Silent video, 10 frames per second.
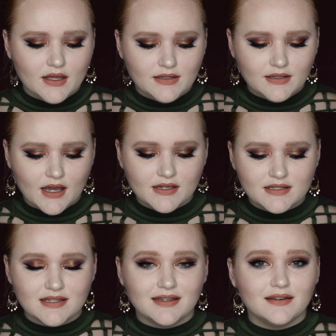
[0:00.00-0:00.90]

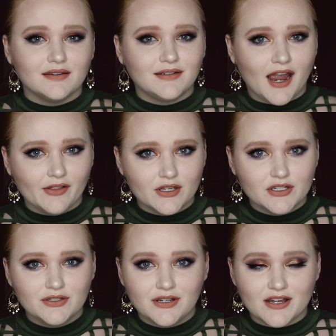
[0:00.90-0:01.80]
Yes,
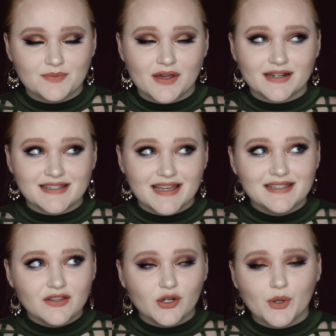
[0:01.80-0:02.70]
Kylie Cosmetics is
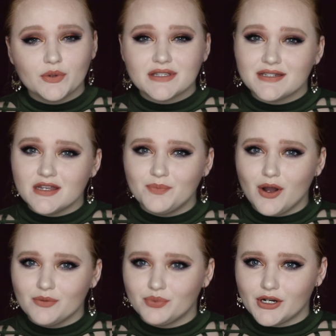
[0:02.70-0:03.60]
a little bit steep
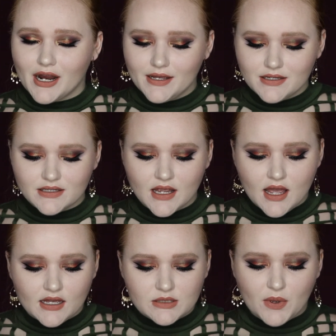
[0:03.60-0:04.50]
on price,
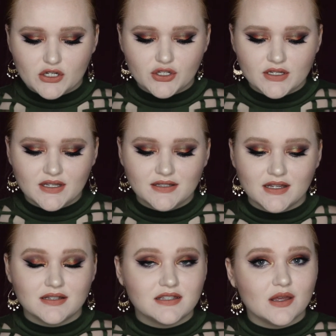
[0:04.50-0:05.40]
especially since
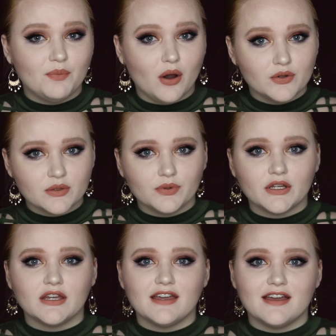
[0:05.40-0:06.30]
it's
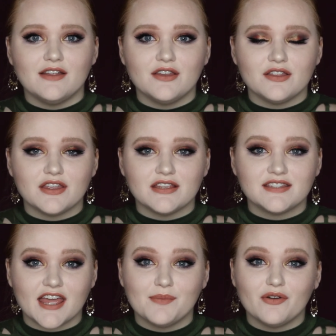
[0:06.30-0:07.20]
supposedly in the
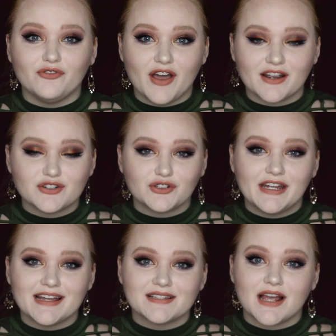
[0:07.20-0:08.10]
same
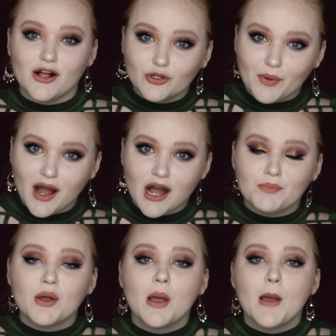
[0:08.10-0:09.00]
factory as ColourPop,